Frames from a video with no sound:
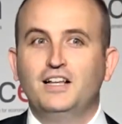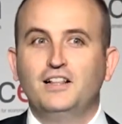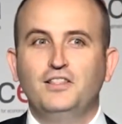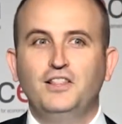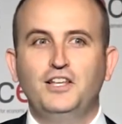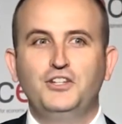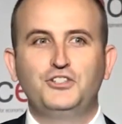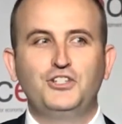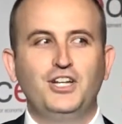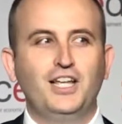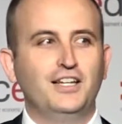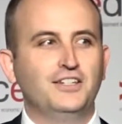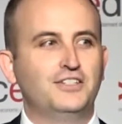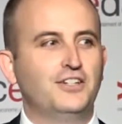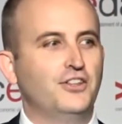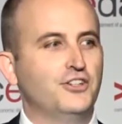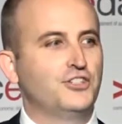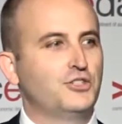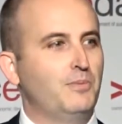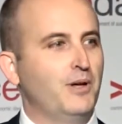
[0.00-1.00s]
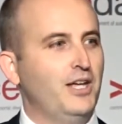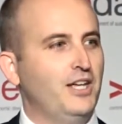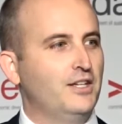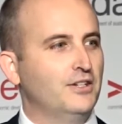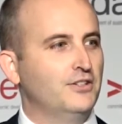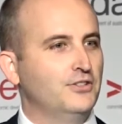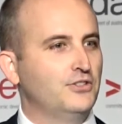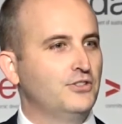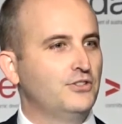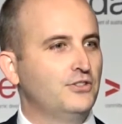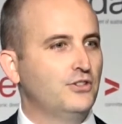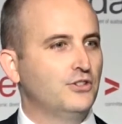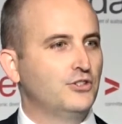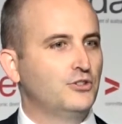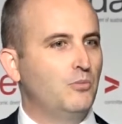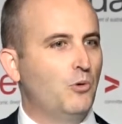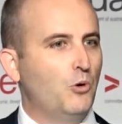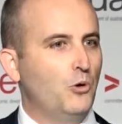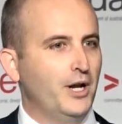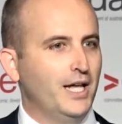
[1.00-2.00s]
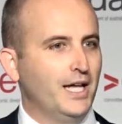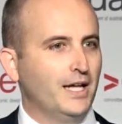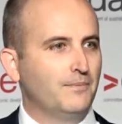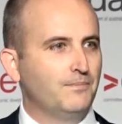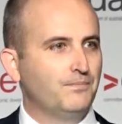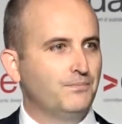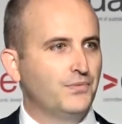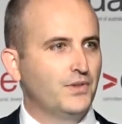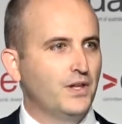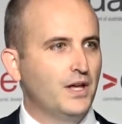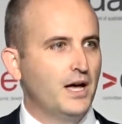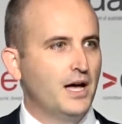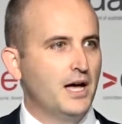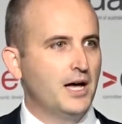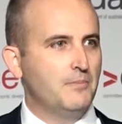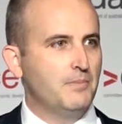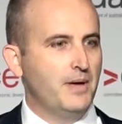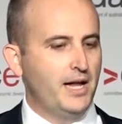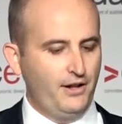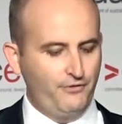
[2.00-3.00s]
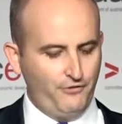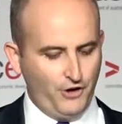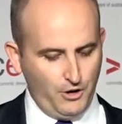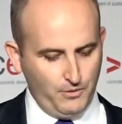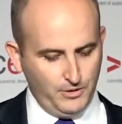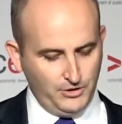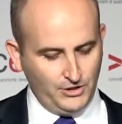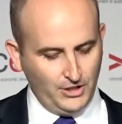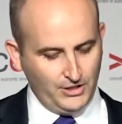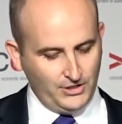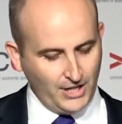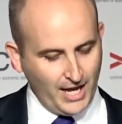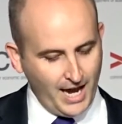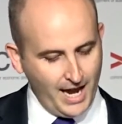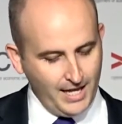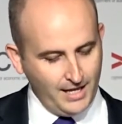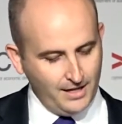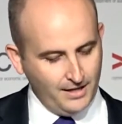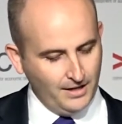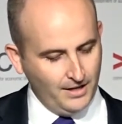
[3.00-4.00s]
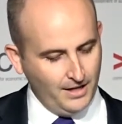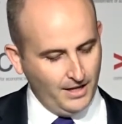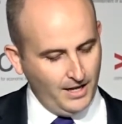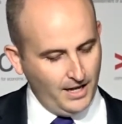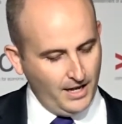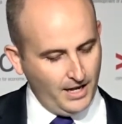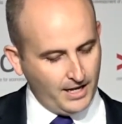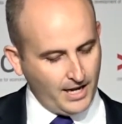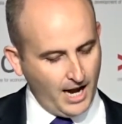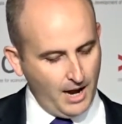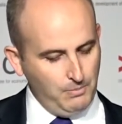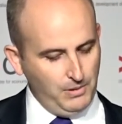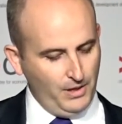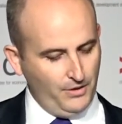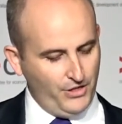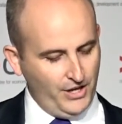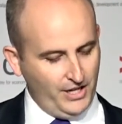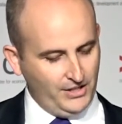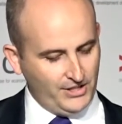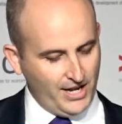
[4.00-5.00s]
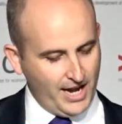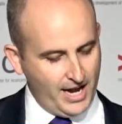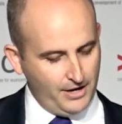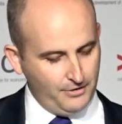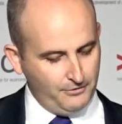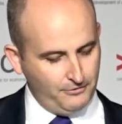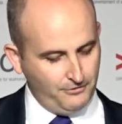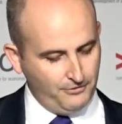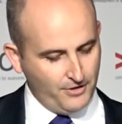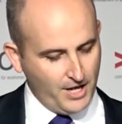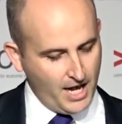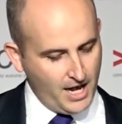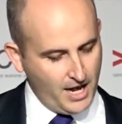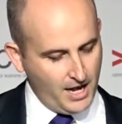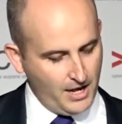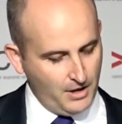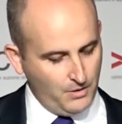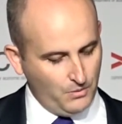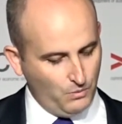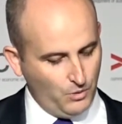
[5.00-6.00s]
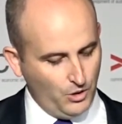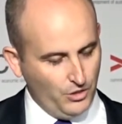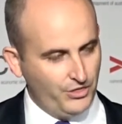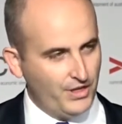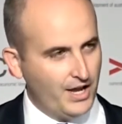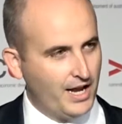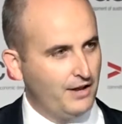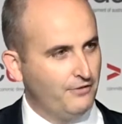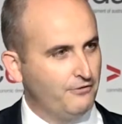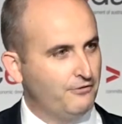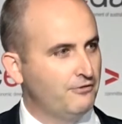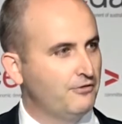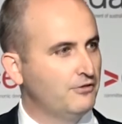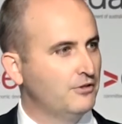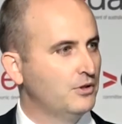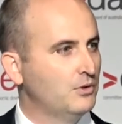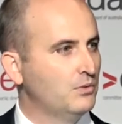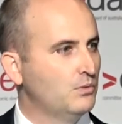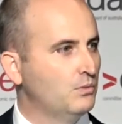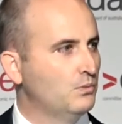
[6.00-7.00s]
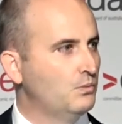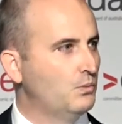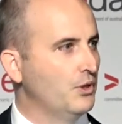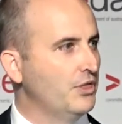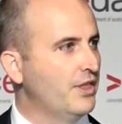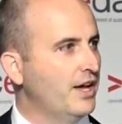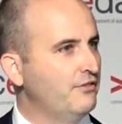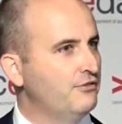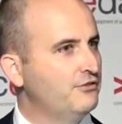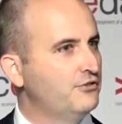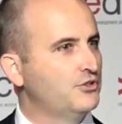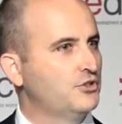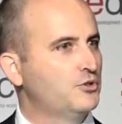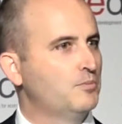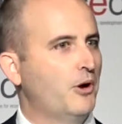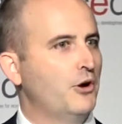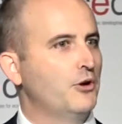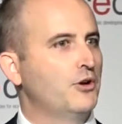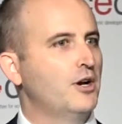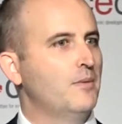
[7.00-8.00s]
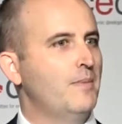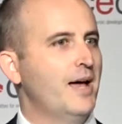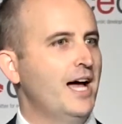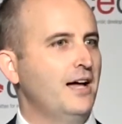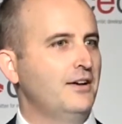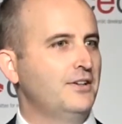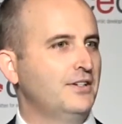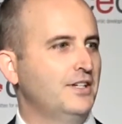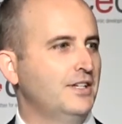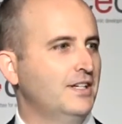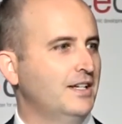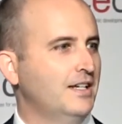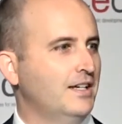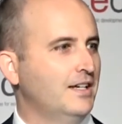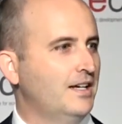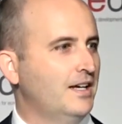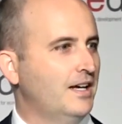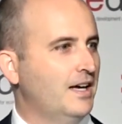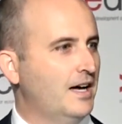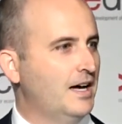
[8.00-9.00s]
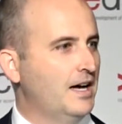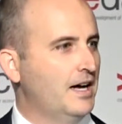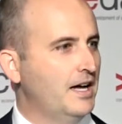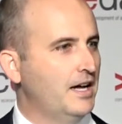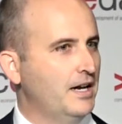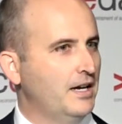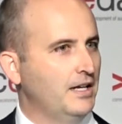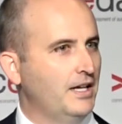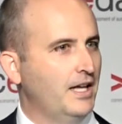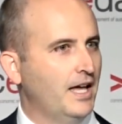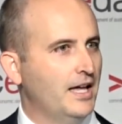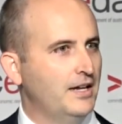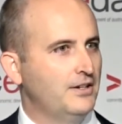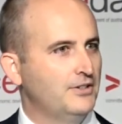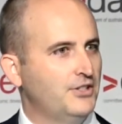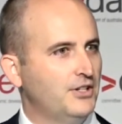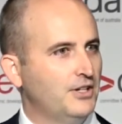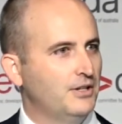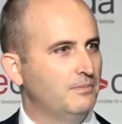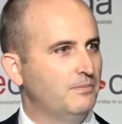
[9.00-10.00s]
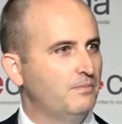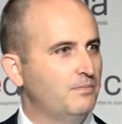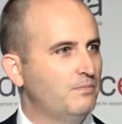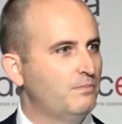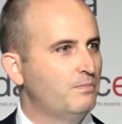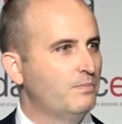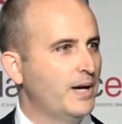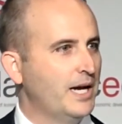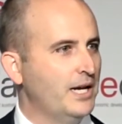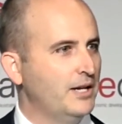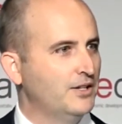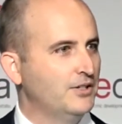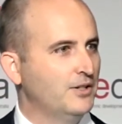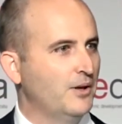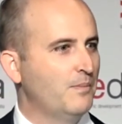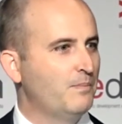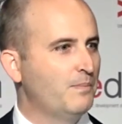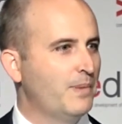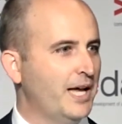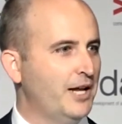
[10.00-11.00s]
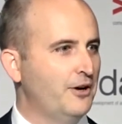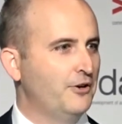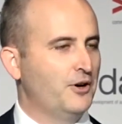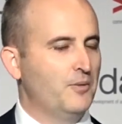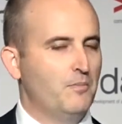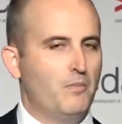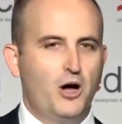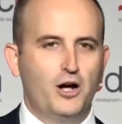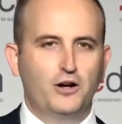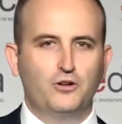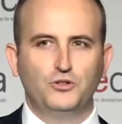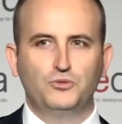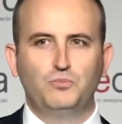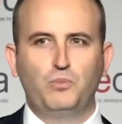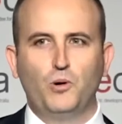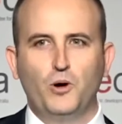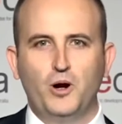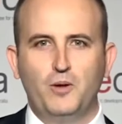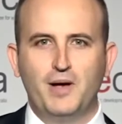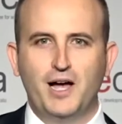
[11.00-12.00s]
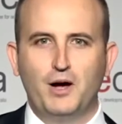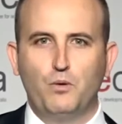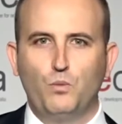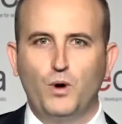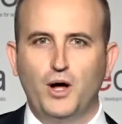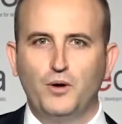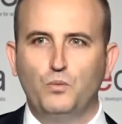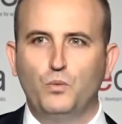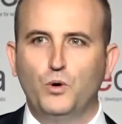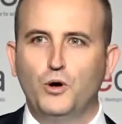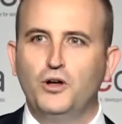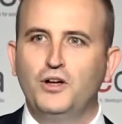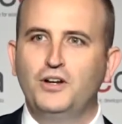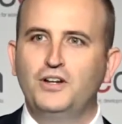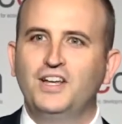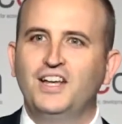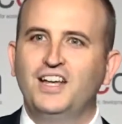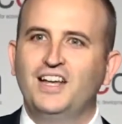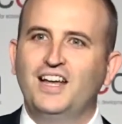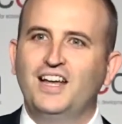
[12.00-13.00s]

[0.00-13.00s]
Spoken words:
listening to the speakers this morning. And if I was to take a couple of things out of what they've spoken about, and again to Peter and Michael's point about one word,